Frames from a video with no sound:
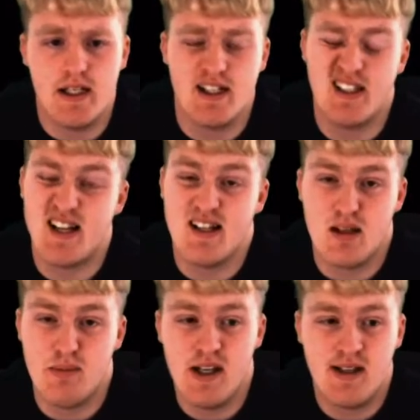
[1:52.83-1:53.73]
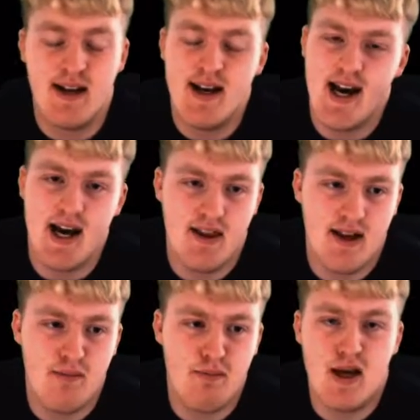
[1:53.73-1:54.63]
a centre mid and
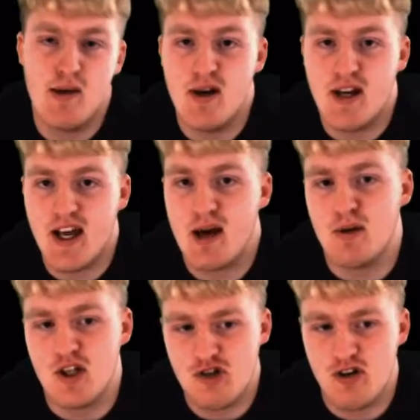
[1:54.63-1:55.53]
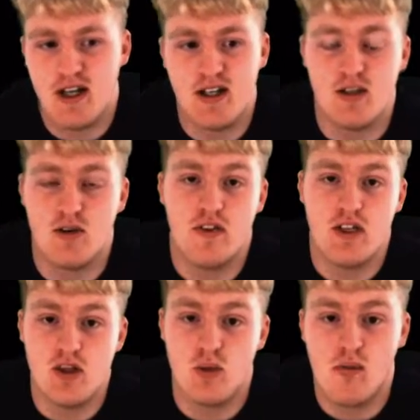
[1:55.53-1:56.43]
then maybe a cam and a striker to
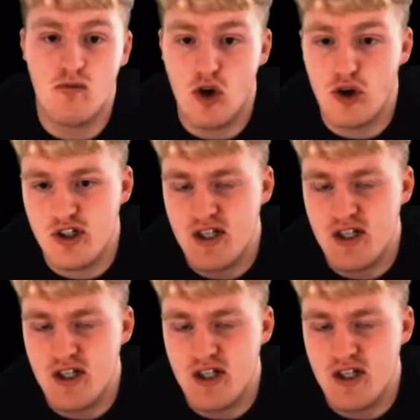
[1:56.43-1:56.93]
obviously swap Royce